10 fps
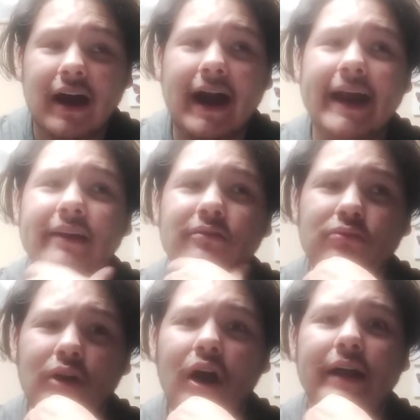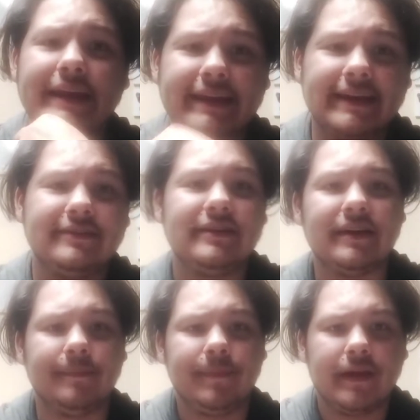Ironic, isn't
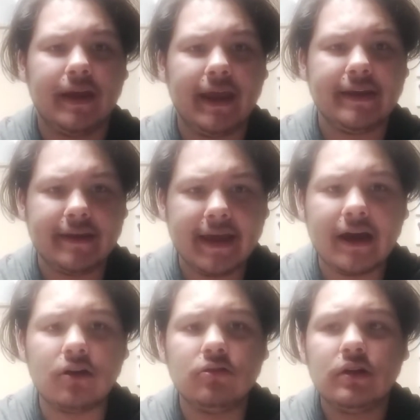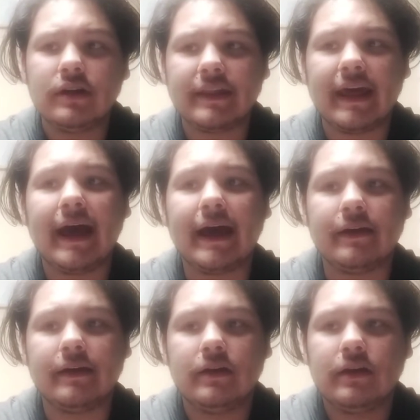it? And now
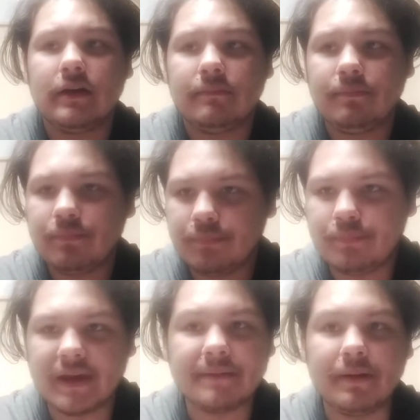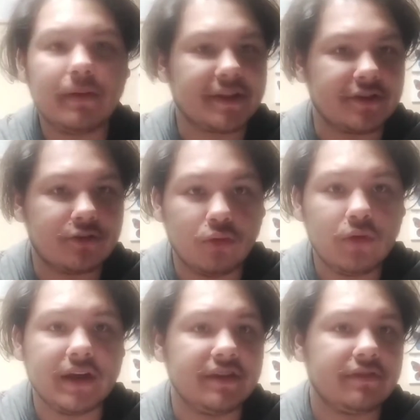that because people have the
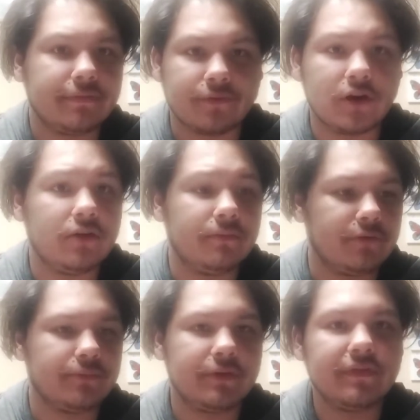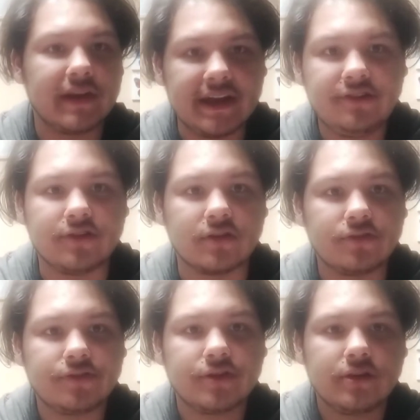toys from from
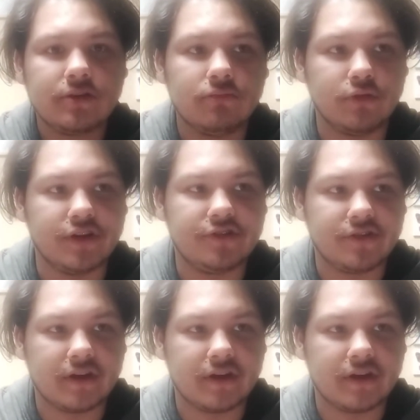Revelations, which